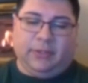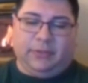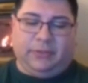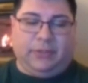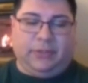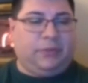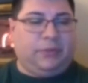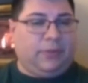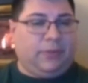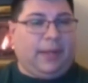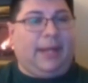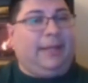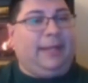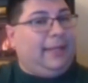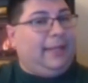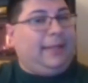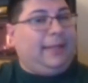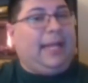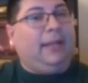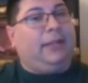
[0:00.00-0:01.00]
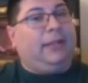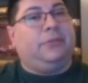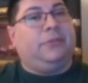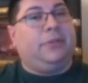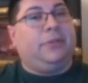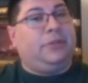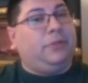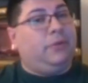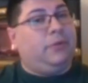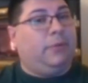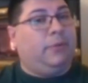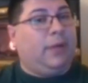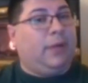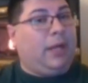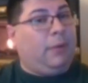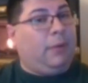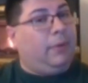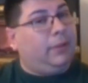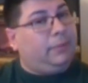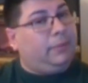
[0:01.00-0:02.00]
to try and get that country to do
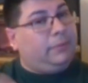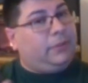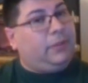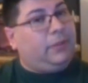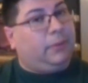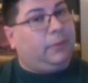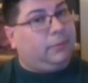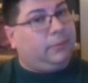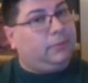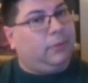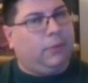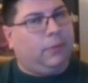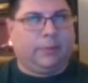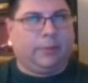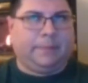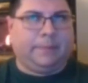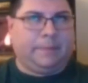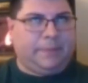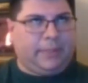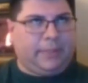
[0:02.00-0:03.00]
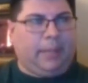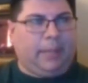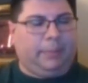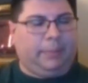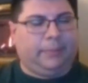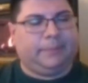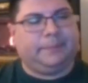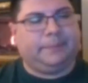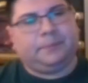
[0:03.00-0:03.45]
what I want them to do or stop.